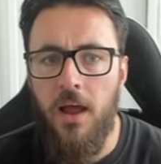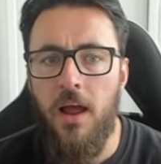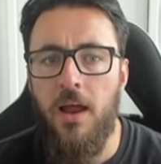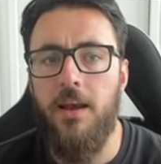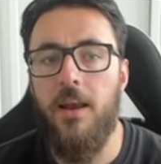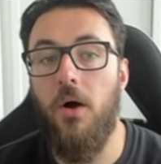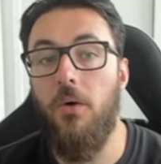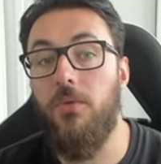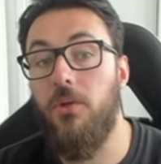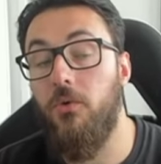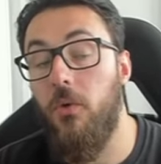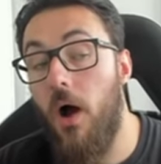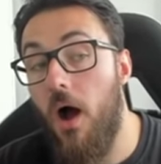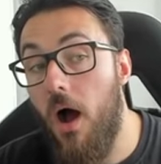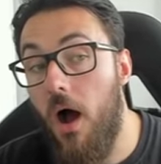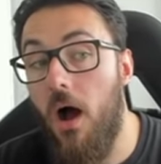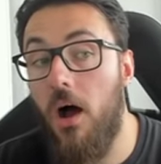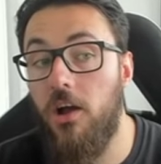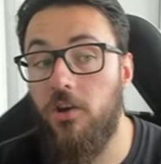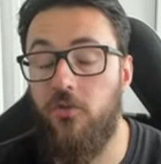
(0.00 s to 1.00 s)
Now, there are
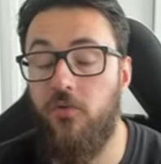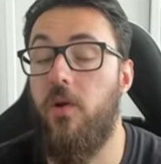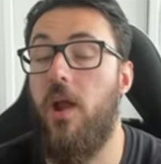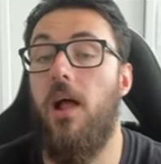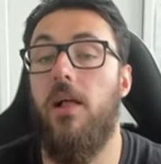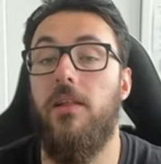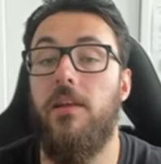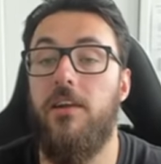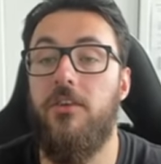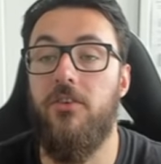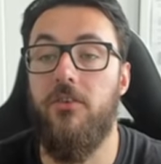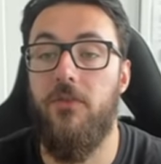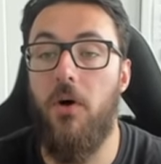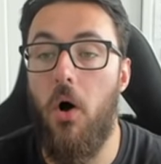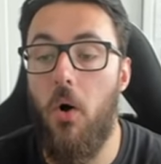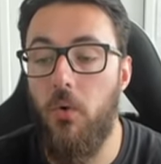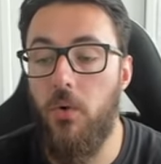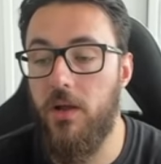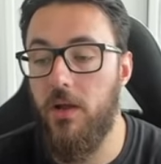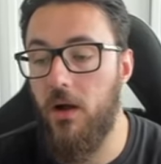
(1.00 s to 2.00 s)
harsh realities of
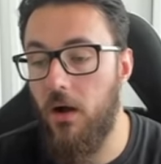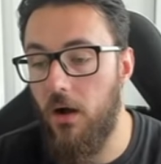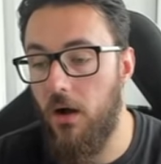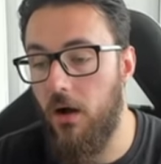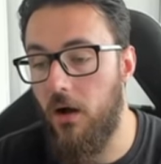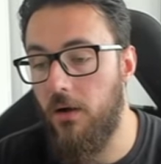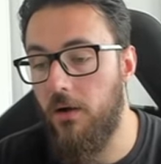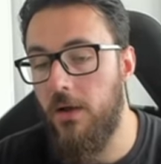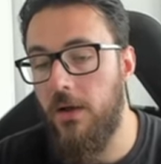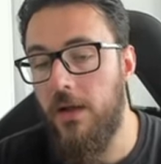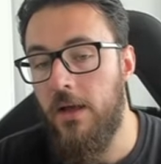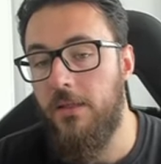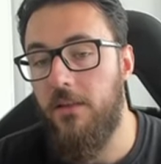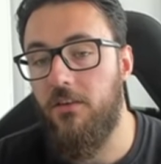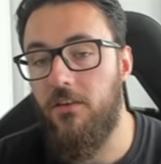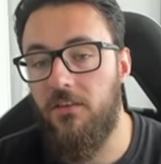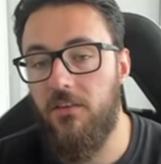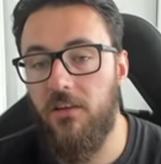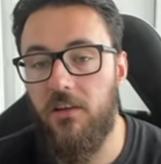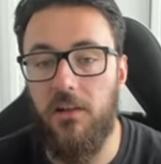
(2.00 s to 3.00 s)
holding R.
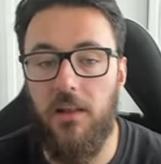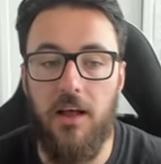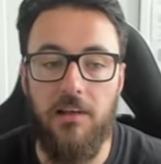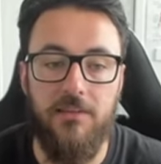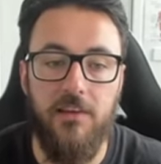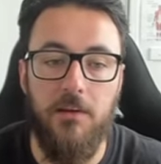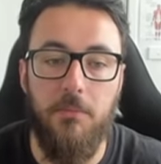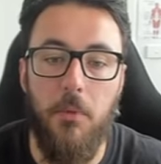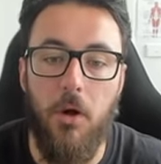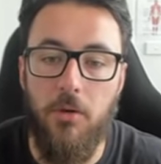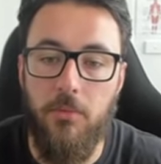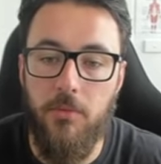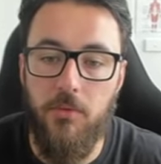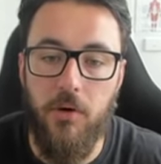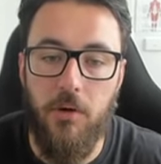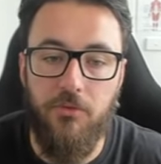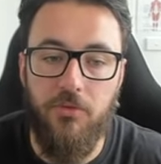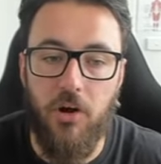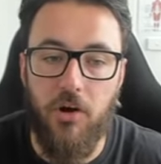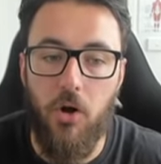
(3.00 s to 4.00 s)
This is a classic moment
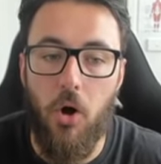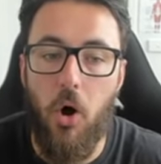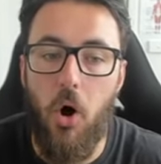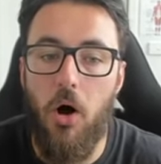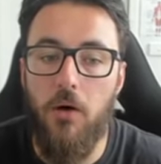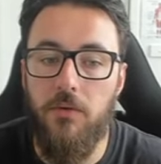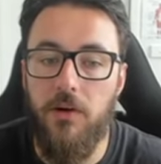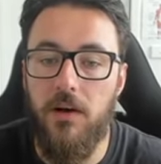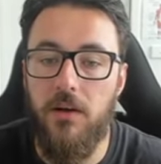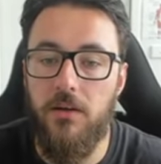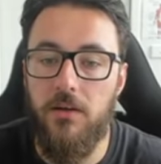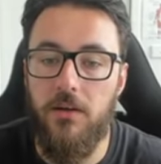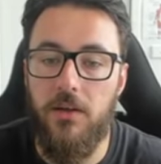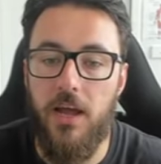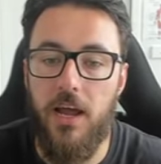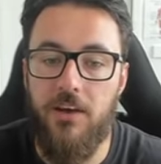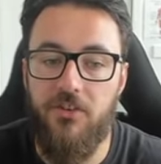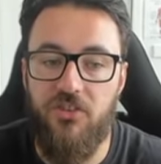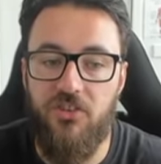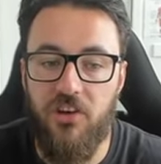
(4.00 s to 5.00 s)
where I'm trying to hover
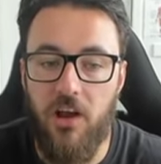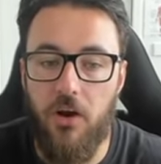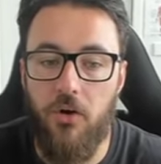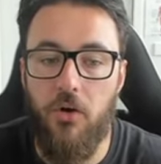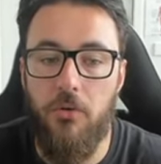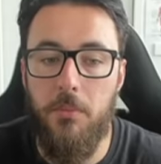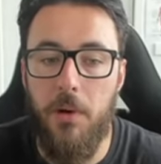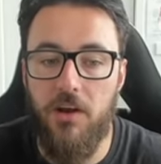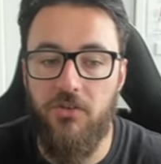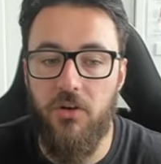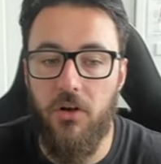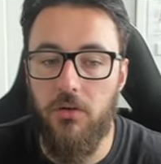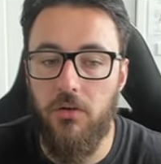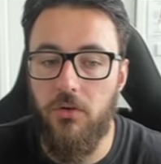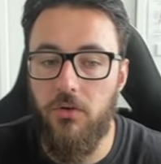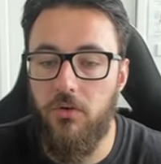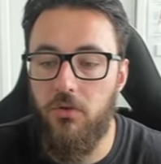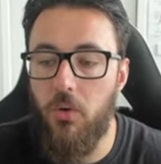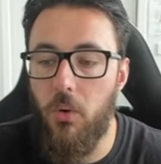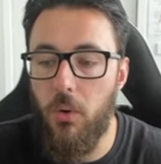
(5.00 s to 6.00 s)
and shadow my jungler
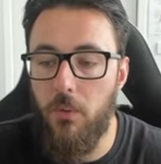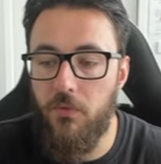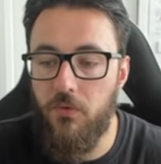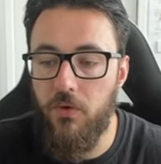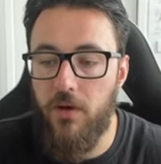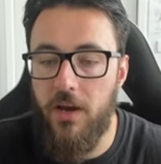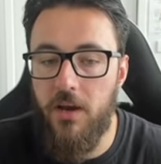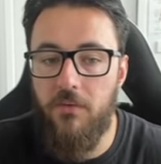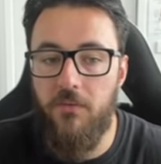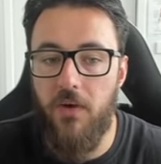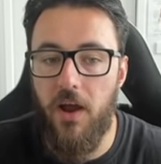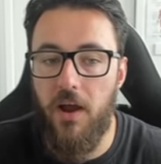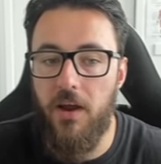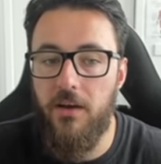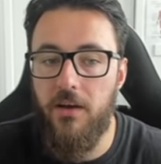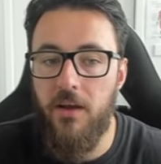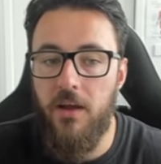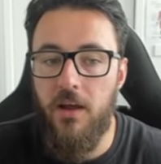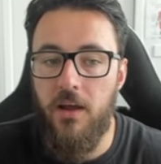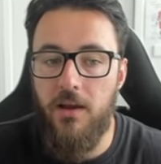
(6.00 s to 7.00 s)
who's going for an
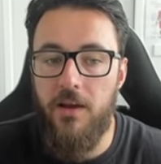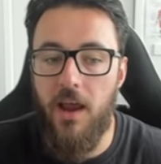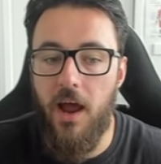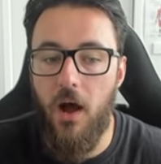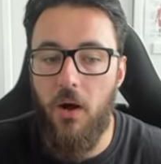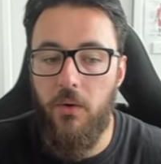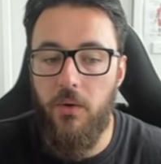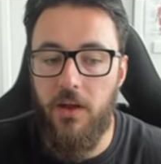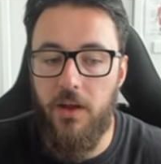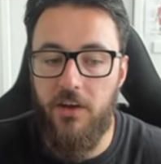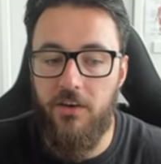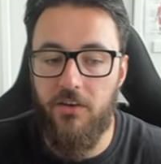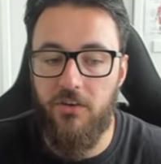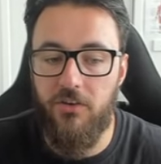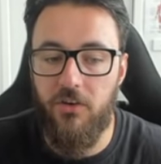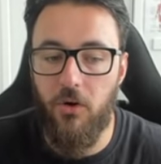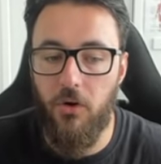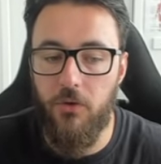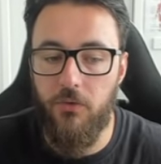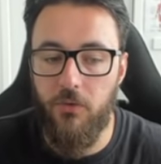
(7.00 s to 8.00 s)
invade. Now, he
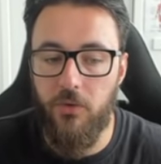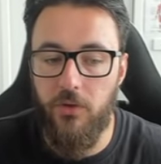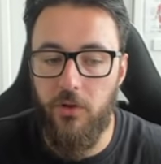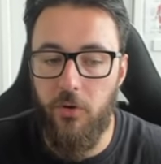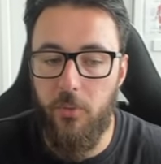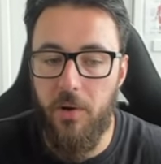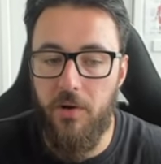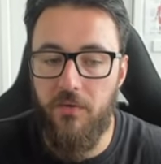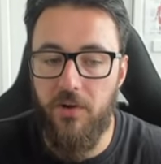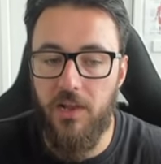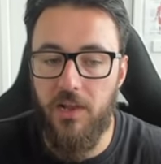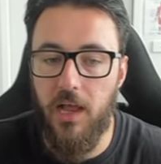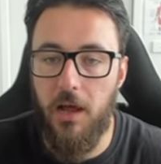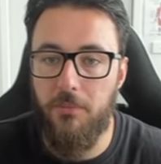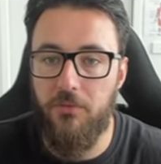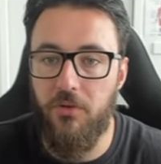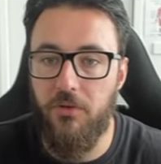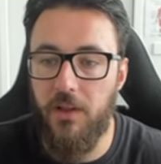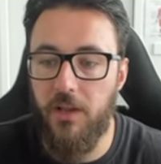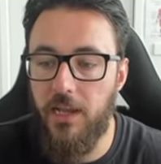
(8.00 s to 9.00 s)
just goes for a little bit of a
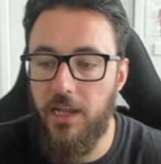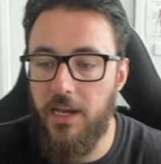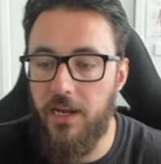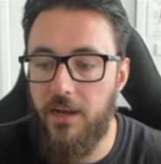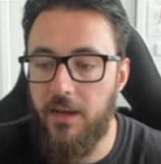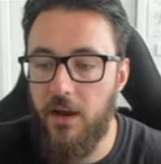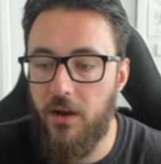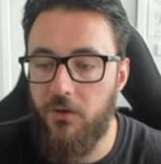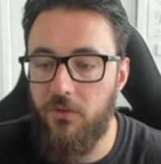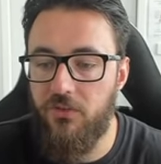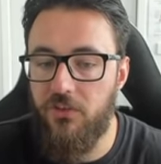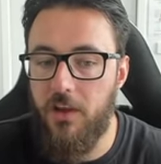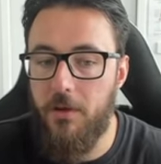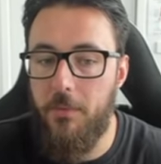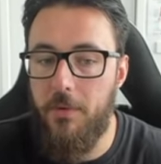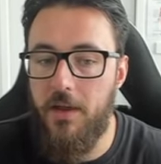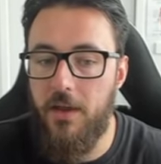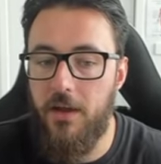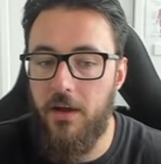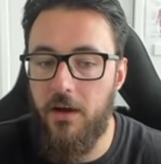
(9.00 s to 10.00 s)
collapse on the Lee. Now, you'll see
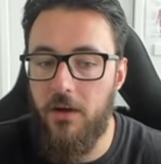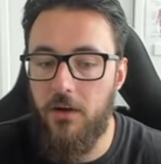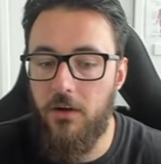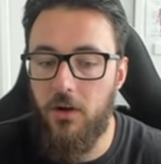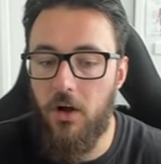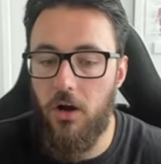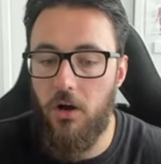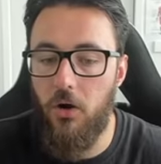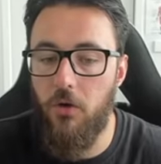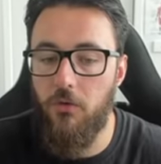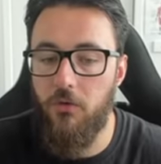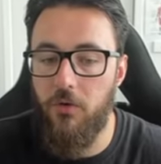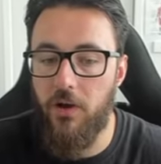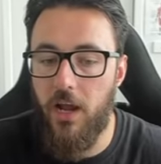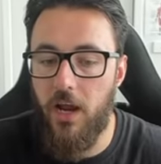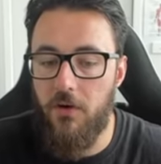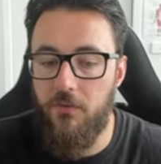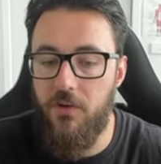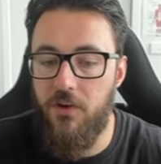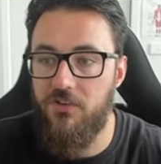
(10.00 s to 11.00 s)
me here, kind of hovering
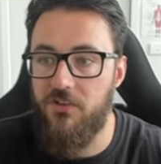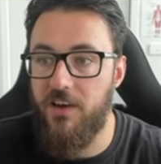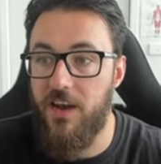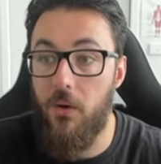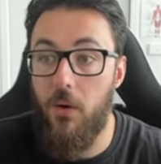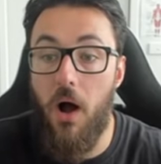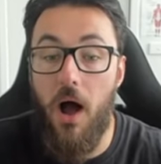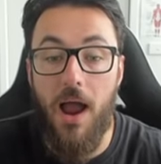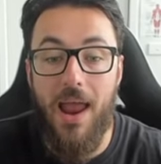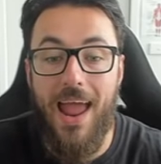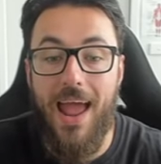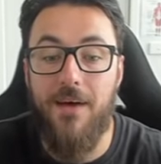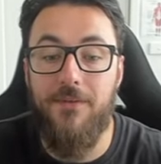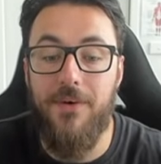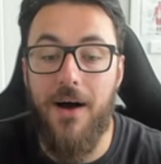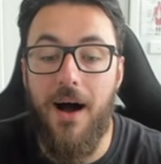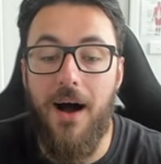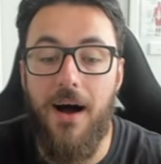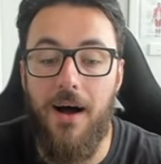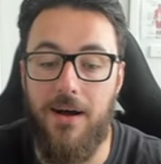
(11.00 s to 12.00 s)
out of vision. Now, I have
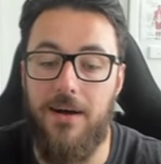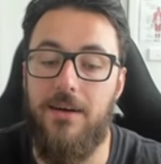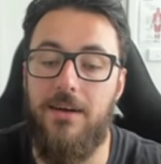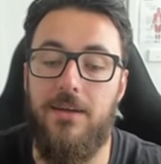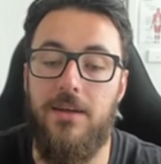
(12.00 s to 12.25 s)
R.